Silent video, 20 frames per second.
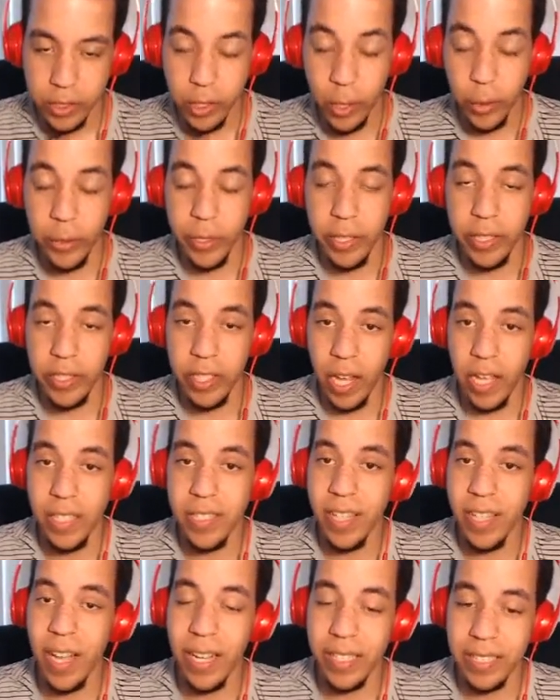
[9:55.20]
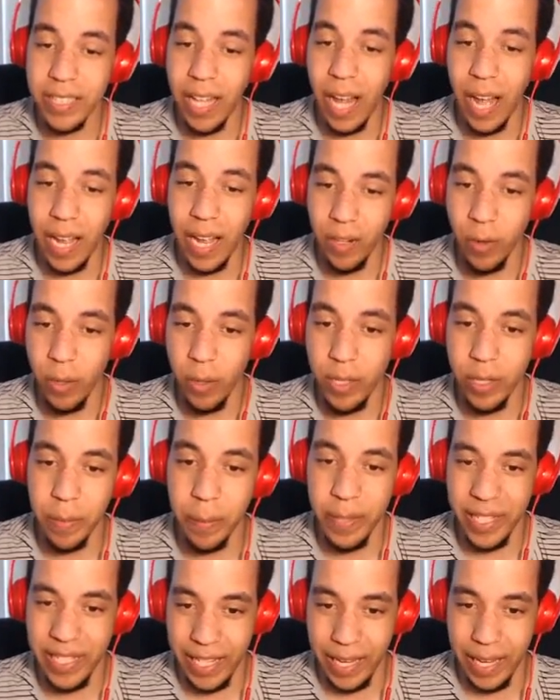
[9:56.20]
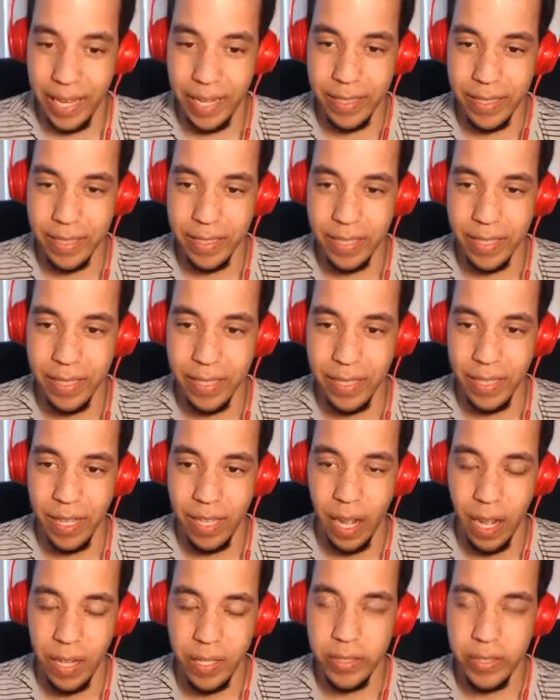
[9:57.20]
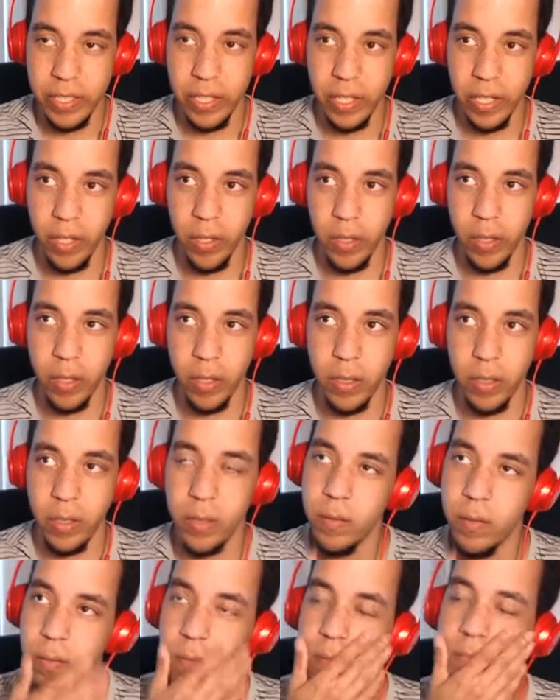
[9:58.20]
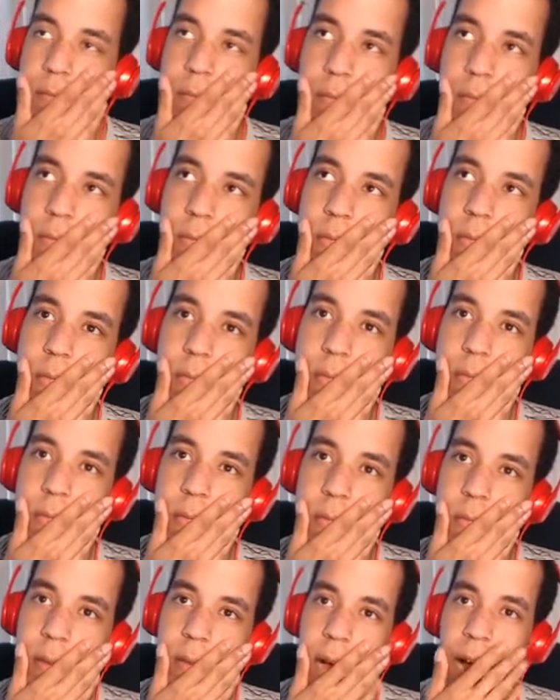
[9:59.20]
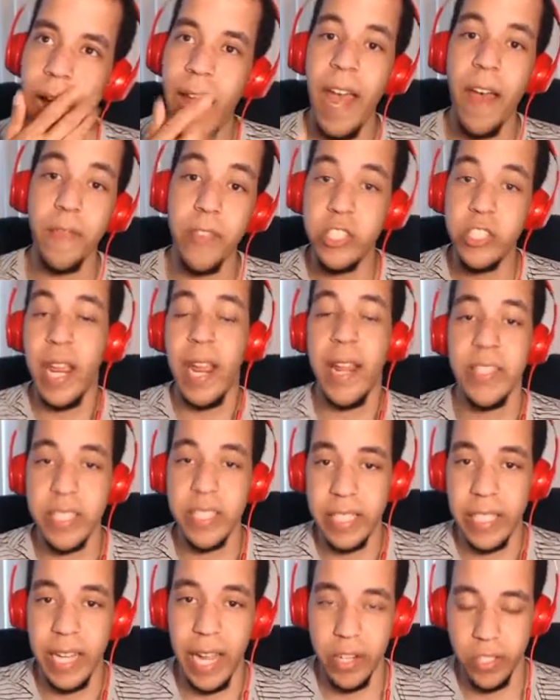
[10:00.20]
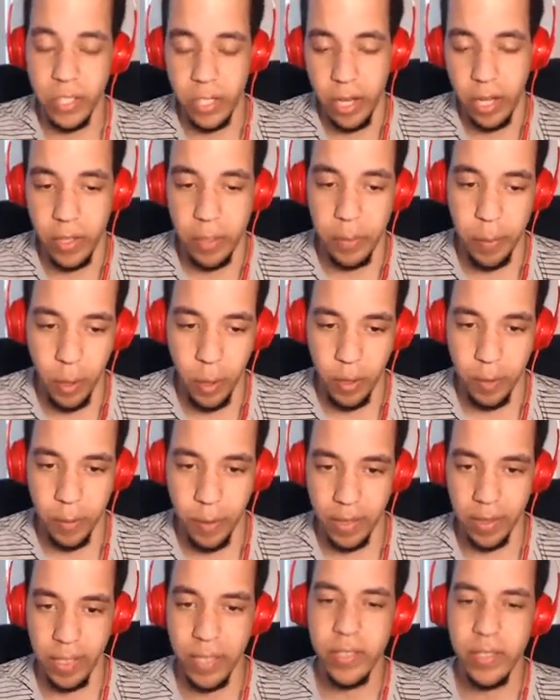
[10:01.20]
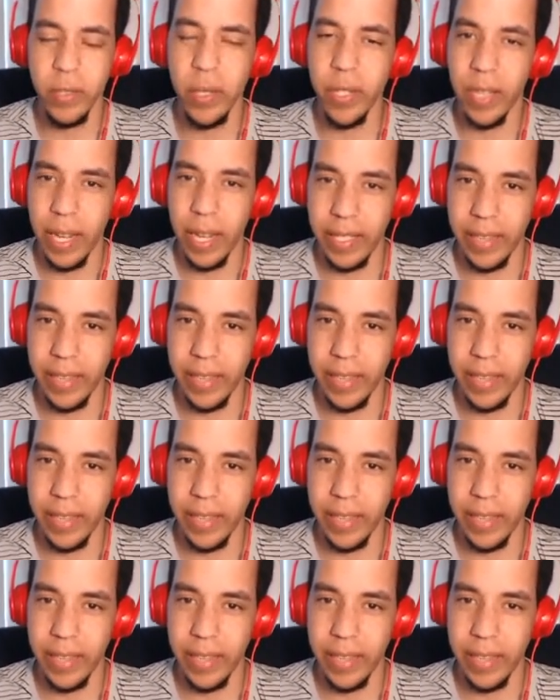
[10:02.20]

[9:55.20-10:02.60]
So the Nuzlocke's not going to begin until I have the chance to catch another Pokemon. Let's do it